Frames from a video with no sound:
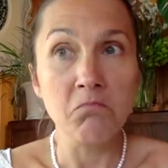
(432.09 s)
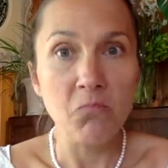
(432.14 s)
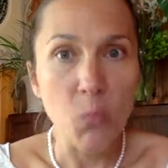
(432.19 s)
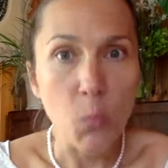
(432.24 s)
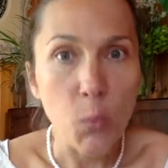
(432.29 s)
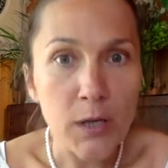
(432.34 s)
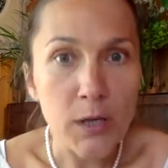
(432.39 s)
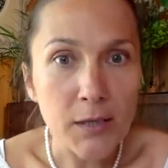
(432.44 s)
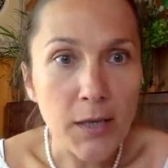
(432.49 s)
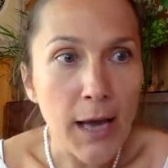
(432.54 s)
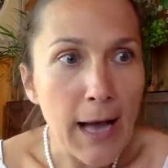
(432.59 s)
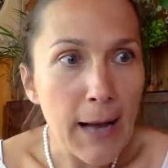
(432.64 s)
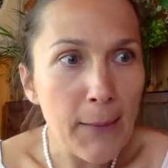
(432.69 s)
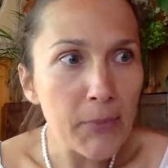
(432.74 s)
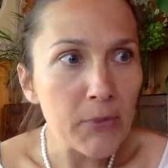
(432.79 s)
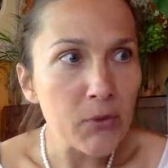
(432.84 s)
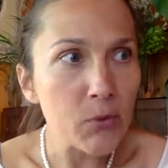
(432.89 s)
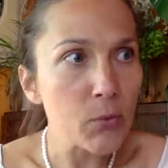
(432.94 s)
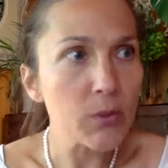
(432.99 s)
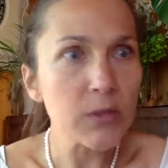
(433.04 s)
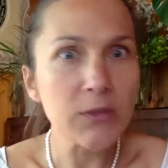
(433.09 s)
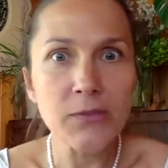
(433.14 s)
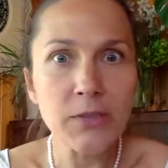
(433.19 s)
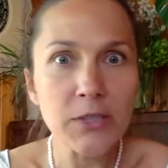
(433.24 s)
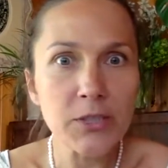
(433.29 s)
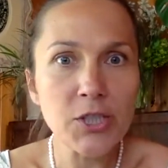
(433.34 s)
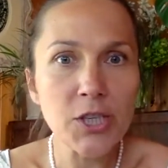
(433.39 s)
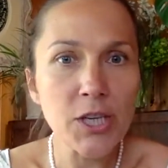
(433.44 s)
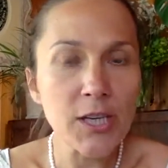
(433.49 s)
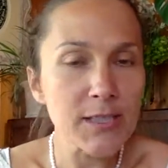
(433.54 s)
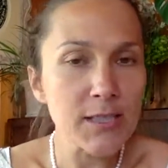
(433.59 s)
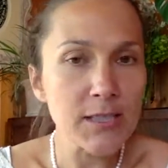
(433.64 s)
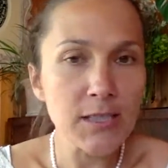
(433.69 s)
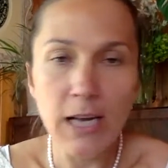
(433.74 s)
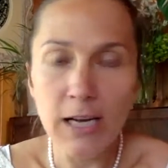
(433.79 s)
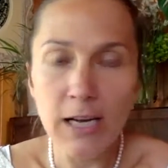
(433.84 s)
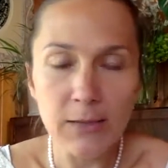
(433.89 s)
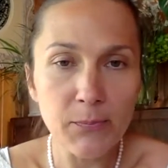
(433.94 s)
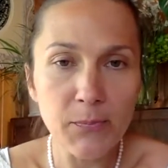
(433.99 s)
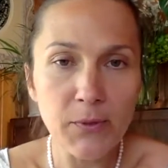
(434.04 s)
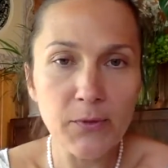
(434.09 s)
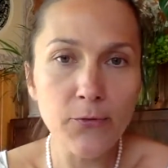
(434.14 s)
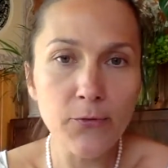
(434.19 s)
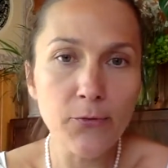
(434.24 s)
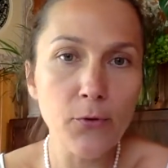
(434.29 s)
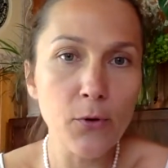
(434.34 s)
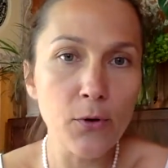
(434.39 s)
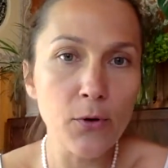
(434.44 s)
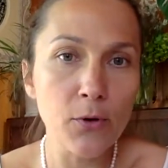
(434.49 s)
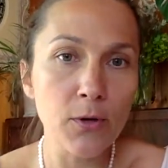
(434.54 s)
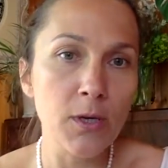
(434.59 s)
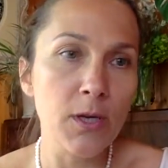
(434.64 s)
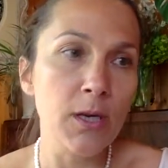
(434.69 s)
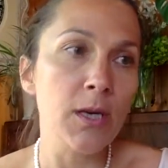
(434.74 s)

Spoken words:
What happened? What we just done before?